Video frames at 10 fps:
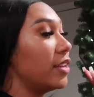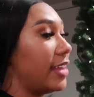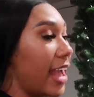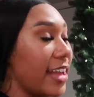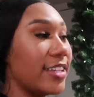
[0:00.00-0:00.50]

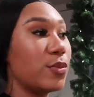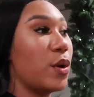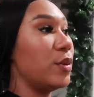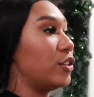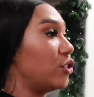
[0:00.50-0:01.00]
That is
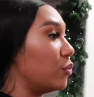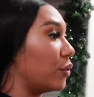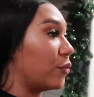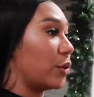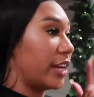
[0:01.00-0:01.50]
what we
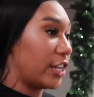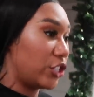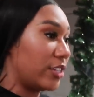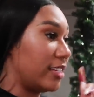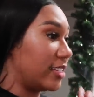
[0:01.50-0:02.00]
shooting for next
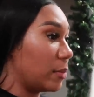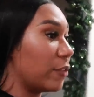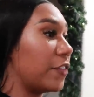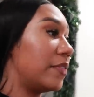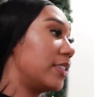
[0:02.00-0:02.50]
year.
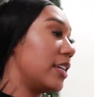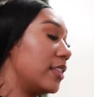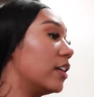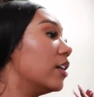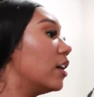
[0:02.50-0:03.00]
December
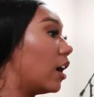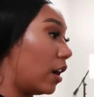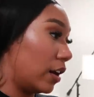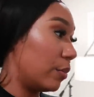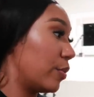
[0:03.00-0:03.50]
fifteenth,
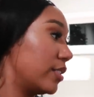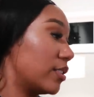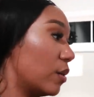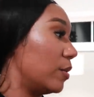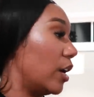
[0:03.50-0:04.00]
all the
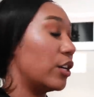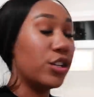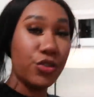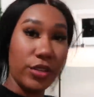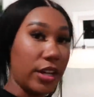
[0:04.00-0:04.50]
presents gonna be under
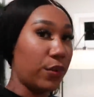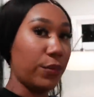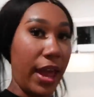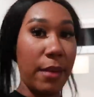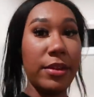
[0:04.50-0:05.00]
the tree and
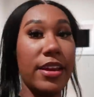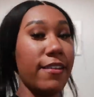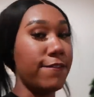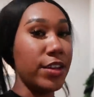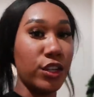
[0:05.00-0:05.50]
wrapped
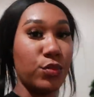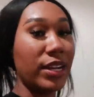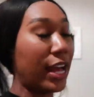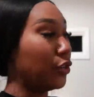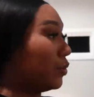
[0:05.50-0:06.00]
and finished. We
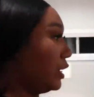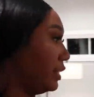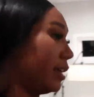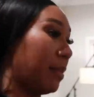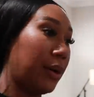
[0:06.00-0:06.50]
not doing
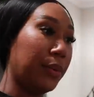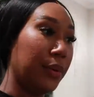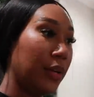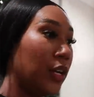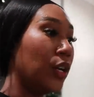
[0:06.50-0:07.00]
this no more.
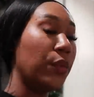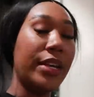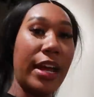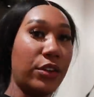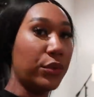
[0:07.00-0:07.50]
We
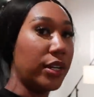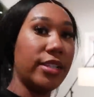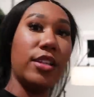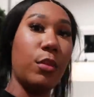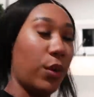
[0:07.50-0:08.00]
not doing
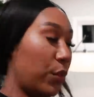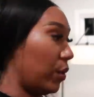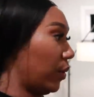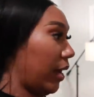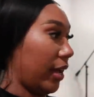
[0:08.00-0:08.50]
this no more,
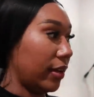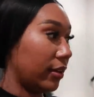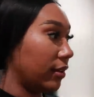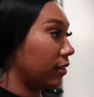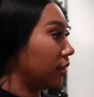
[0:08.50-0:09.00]
okay?
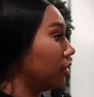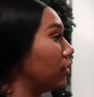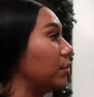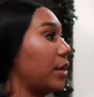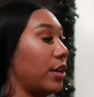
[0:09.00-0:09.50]

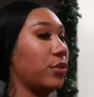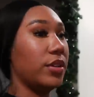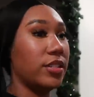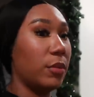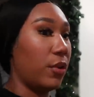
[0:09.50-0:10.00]
We not doing
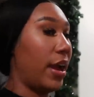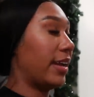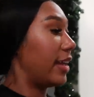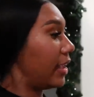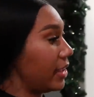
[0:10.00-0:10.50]
this no more. I
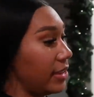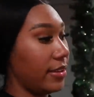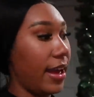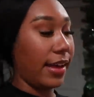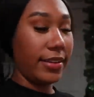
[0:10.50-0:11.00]

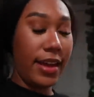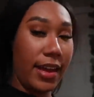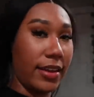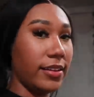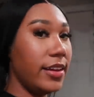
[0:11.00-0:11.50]
can't, I
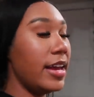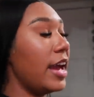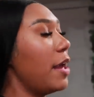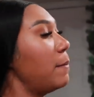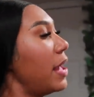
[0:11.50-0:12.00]
can't.
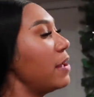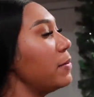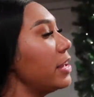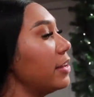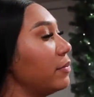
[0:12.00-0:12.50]
And
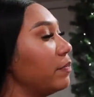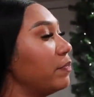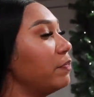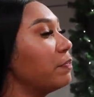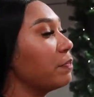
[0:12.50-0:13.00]
maybe,
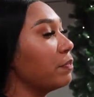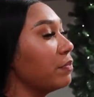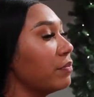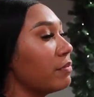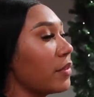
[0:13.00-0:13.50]

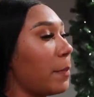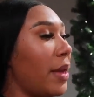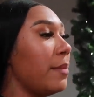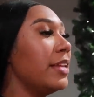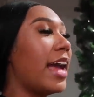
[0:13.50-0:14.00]

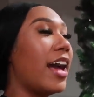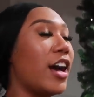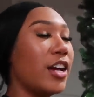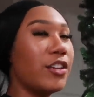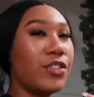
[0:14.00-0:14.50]
maybe
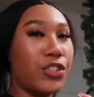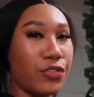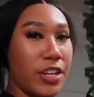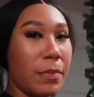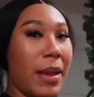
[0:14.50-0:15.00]
not under the tree.